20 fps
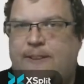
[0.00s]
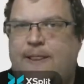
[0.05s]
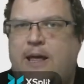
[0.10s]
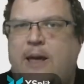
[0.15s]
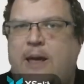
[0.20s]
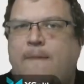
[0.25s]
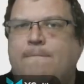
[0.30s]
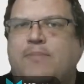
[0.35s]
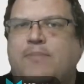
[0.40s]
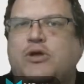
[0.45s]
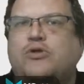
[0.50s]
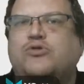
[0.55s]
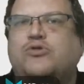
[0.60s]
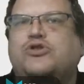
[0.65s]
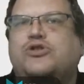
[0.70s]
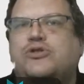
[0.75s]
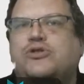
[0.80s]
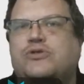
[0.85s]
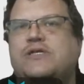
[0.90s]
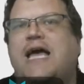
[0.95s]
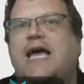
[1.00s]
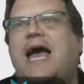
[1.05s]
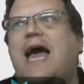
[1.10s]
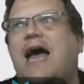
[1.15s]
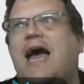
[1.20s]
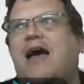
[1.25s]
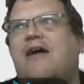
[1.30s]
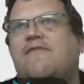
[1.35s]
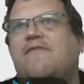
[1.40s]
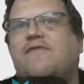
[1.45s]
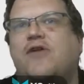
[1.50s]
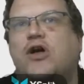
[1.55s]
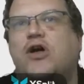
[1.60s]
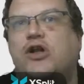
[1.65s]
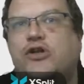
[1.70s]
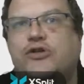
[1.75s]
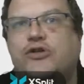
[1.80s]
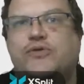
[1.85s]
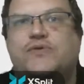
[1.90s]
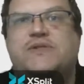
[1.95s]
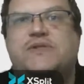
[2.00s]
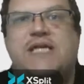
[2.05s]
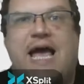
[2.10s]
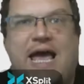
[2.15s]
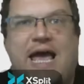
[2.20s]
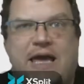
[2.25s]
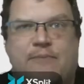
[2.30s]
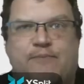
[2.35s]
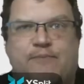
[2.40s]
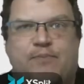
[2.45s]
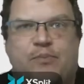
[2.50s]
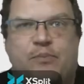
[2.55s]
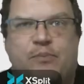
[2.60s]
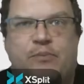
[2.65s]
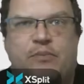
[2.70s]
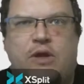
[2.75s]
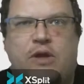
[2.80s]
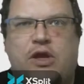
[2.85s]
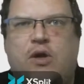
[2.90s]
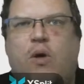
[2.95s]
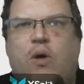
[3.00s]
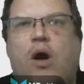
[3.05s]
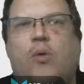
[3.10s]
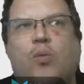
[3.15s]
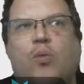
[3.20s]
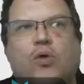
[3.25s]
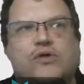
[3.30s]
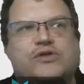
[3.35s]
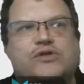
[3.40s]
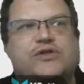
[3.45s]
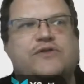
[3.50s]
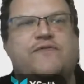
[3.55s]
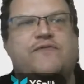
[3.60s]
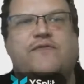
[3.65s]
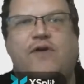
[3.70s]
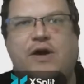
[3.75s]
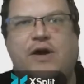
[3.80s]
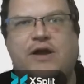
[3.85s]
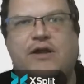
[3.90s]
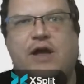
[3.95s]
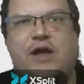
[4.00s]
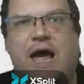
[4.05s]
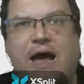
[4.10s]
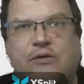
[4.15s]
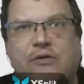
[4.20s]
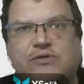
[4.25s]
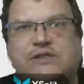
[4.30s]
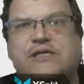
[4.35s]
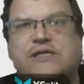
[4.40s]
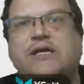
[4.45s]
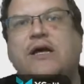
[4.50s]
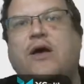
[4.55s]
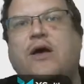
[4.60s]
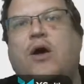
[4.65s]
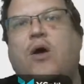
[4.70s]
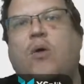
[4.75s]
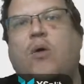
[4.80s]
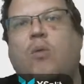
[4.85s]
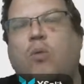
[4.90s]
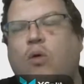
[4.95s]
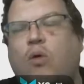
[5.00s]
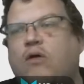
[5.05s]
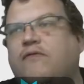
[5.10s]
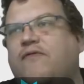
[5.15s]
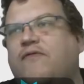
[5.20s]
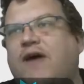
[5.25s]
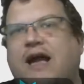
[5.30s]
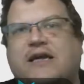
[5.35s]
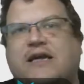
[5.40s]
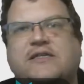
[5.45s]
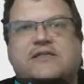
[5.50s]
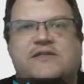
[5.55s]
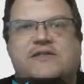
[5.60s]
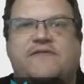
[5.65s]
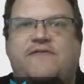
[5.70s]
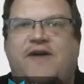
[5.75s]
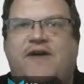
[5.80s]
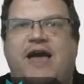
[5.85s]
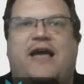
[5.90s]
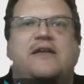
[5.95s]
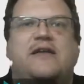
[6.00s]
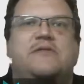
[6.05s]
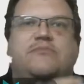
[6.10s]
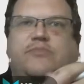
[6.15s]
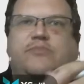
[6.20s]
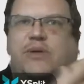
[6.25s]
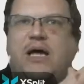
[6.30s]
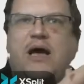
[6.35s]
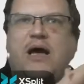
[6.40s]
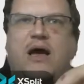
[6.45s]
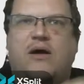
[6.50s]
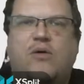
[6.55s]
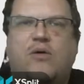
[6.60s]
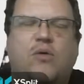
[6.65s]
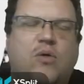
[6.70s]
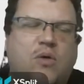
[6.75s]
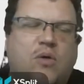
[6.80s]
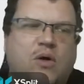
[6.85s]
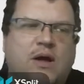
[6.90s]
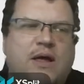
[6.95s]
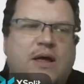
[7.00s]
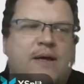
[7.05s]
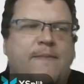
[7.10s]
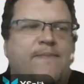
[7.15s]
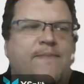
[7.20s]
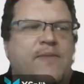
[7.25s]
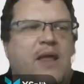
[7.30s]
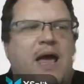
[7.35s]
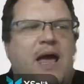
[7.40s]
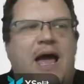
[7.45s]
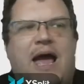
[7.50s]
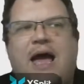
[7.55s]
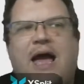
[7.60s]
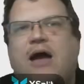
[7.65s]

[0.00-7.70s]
but you should have a loose aim. You know, I want to find out what factors affect blah, or how